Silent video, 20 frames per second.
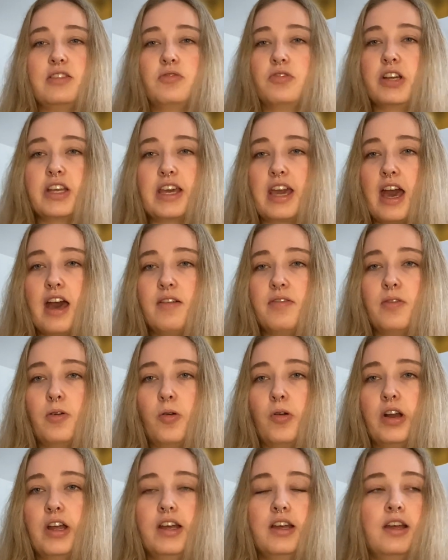really care for
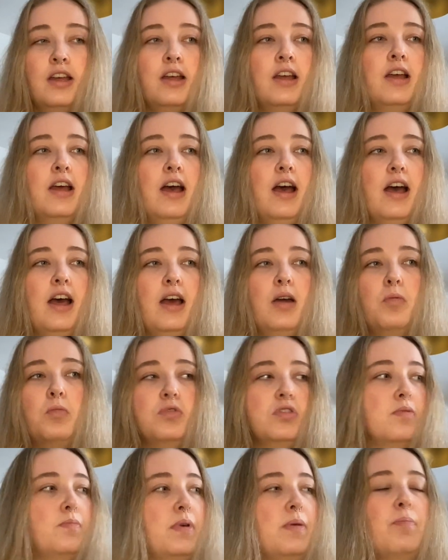it. It was
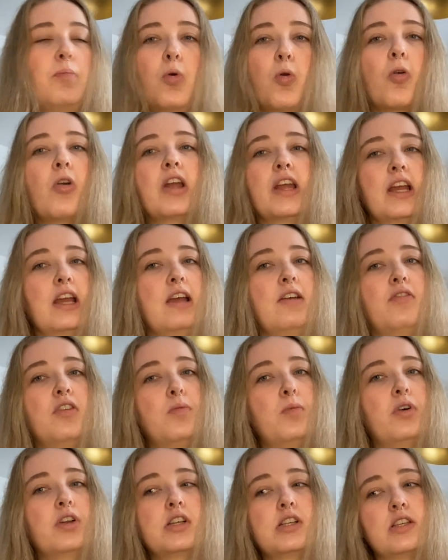a bit boring, if I'm
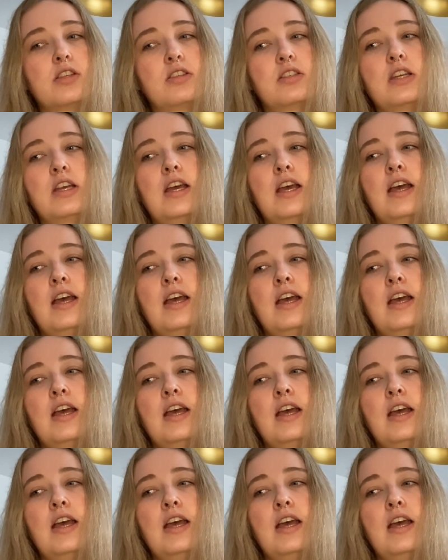honest.